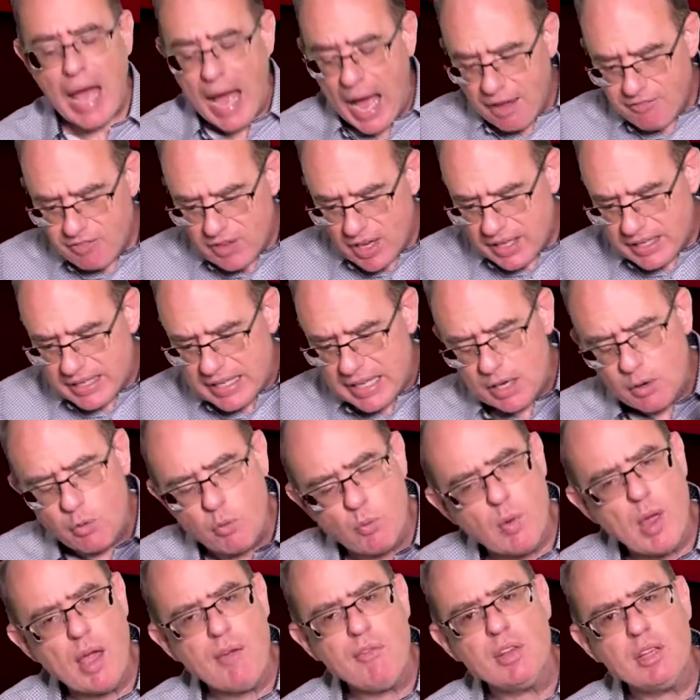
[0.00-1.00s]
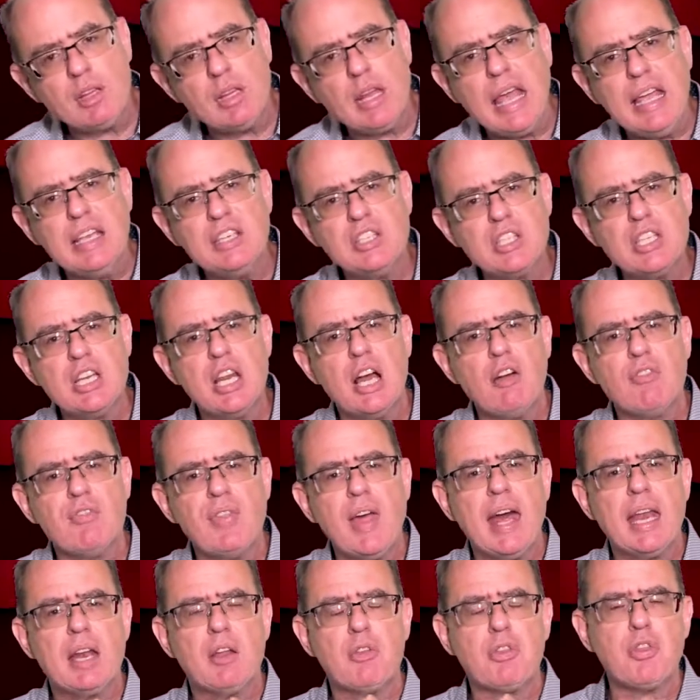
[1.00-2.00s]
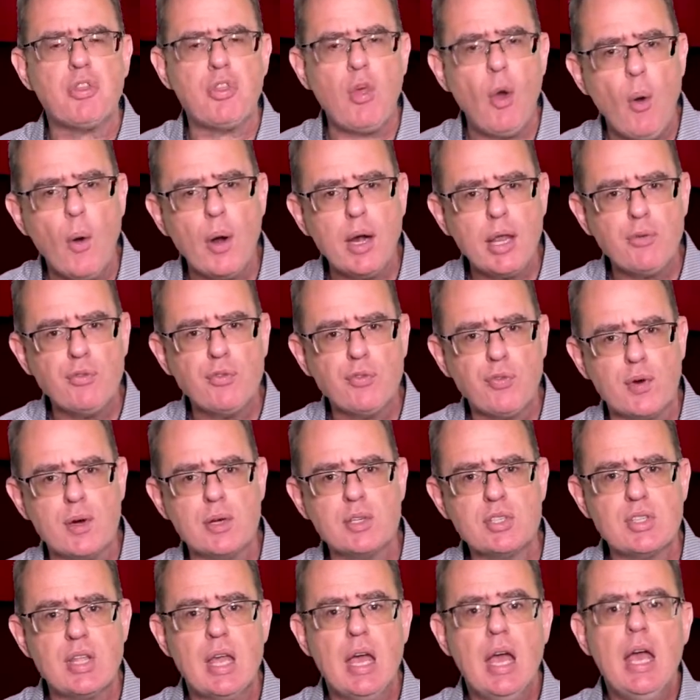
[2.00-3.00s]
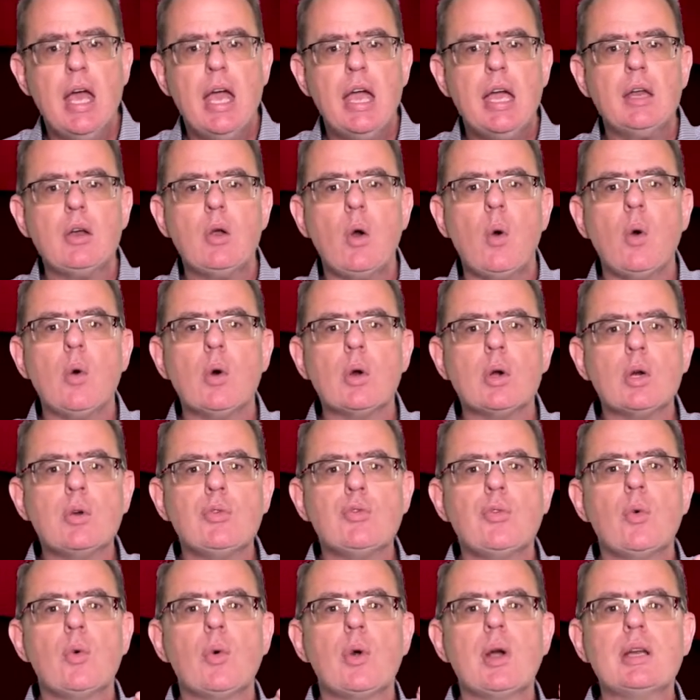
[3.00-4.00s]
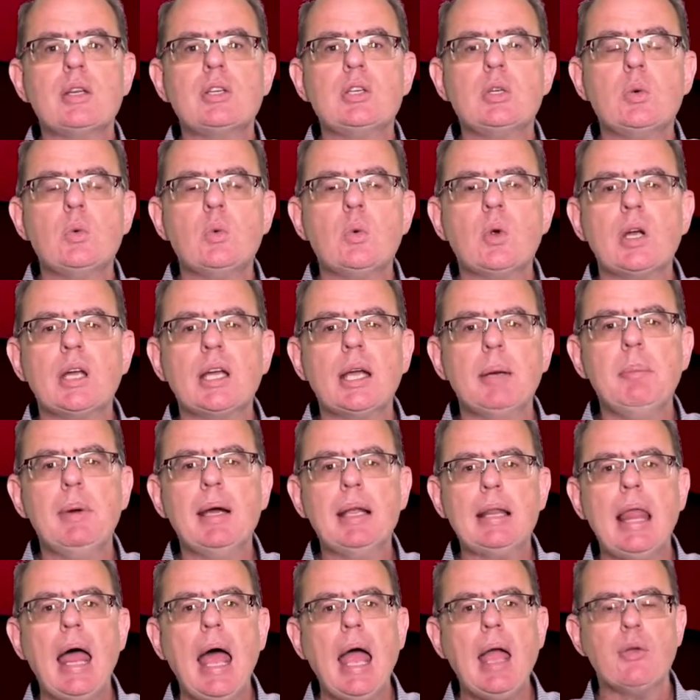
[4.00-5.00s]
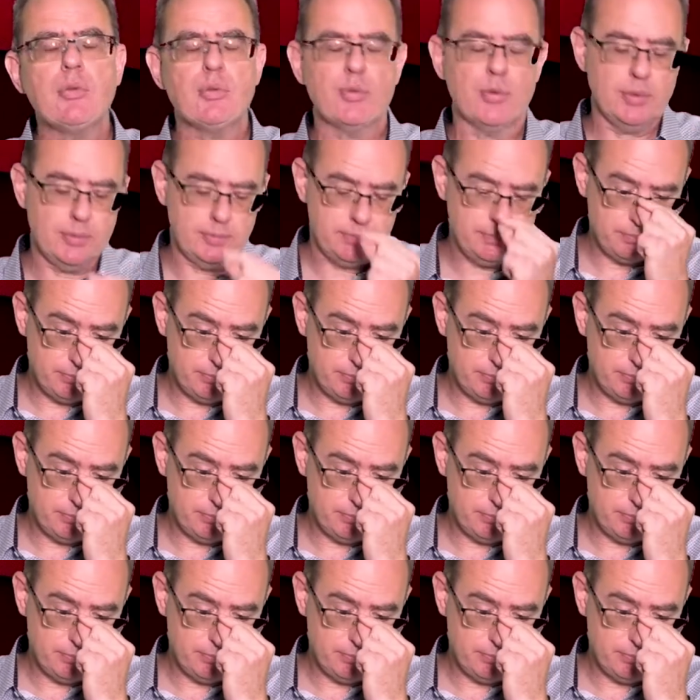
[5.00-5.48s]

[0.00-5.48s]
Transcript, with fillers: I've got to get a revelation of that authority first in order for it to work in my life.